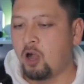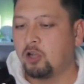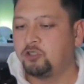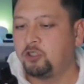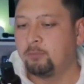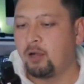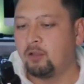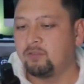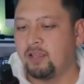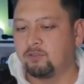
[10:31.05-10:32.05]
onto your
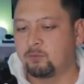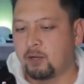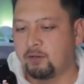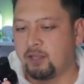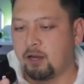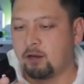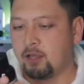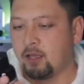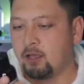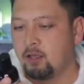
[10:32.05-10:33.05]
balls and surrounding
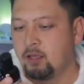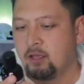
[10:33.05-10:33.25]
area.